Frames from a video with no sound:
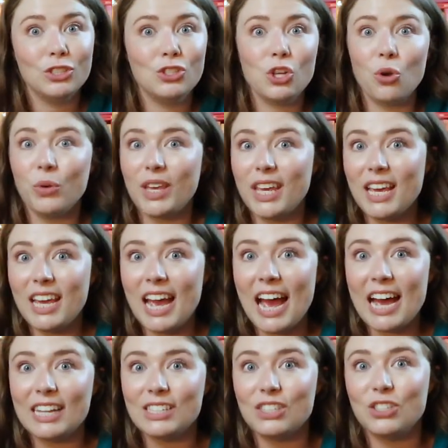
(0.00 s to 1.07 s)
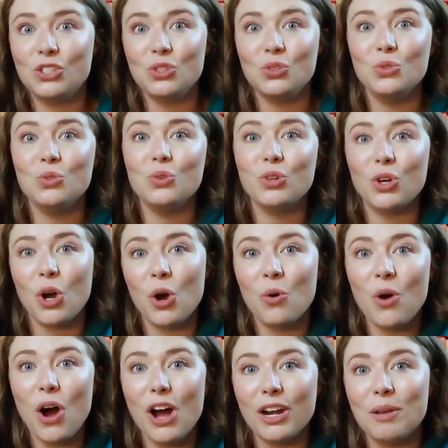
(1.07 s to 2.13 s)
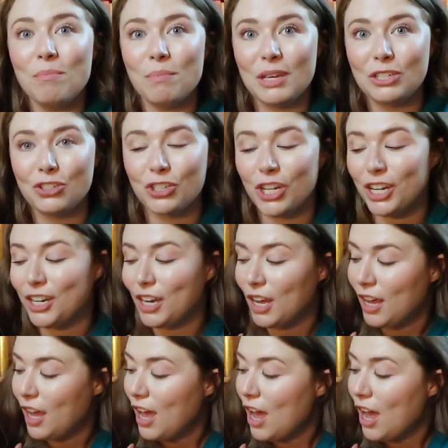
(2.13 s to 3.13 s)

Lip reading: So he has to go on a mission,